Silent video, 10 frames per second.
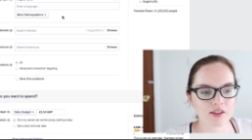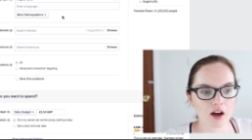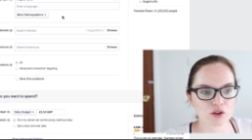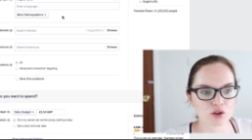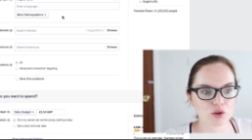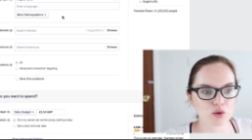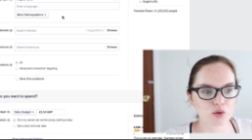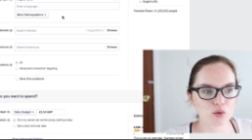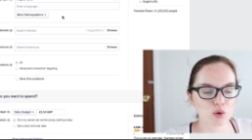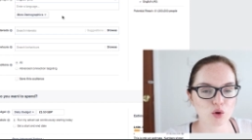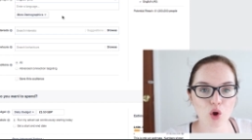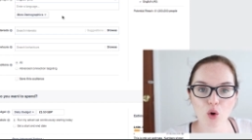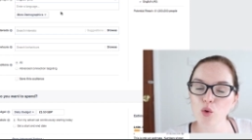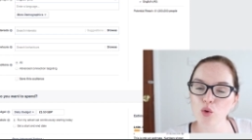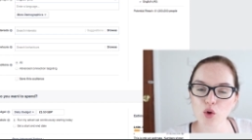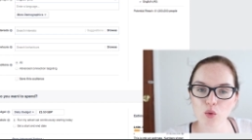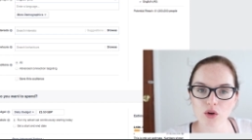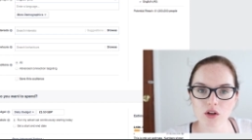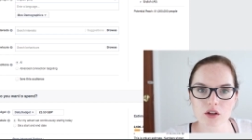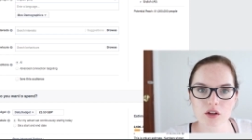that you know who you want
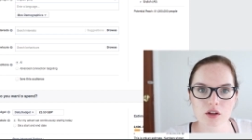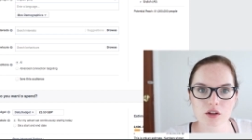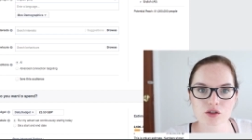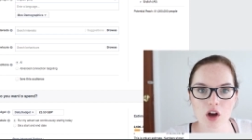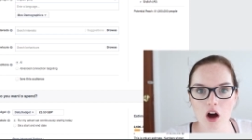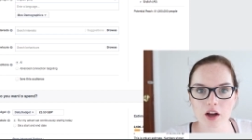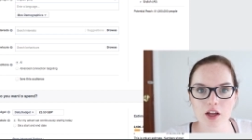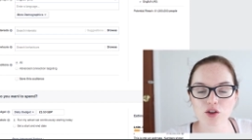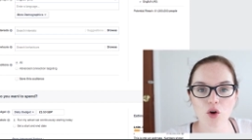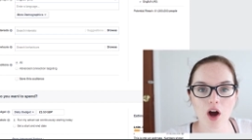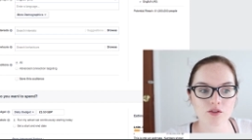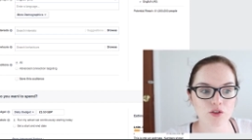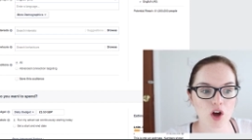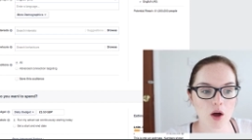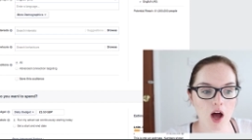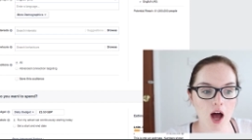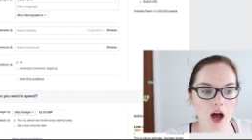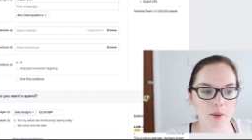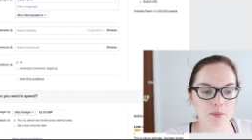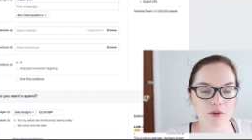to target your advert
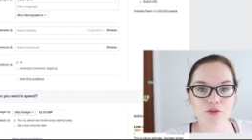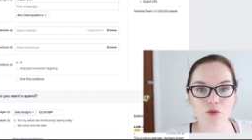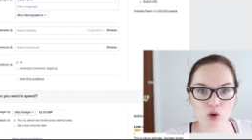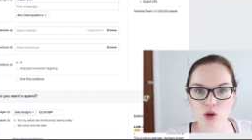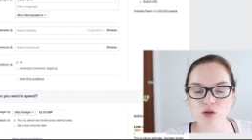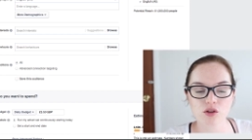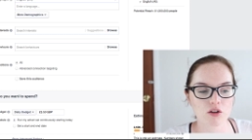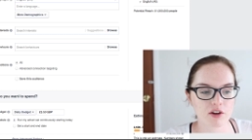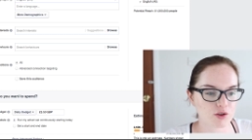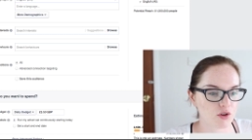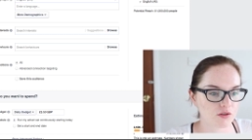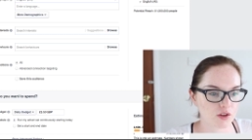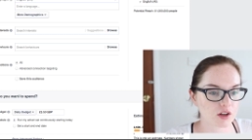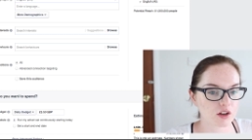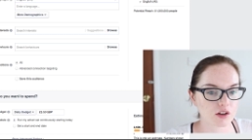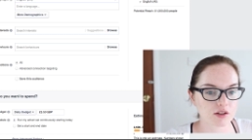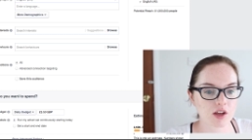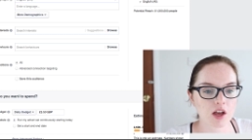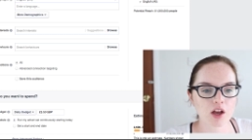at before you start creating your advert, because